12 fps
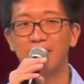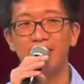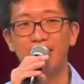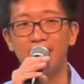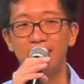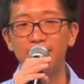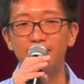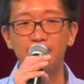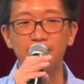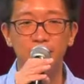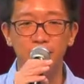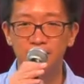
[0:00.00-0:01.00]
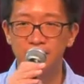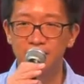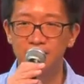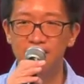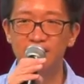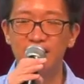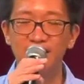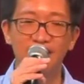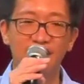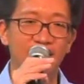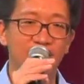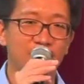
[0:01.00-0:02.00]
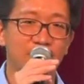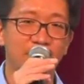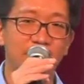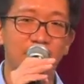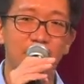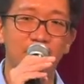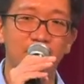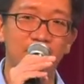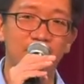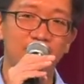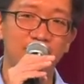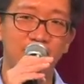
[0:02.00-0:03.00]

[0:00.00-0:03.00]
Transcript: Okay, I give you 10 seconds to think about this.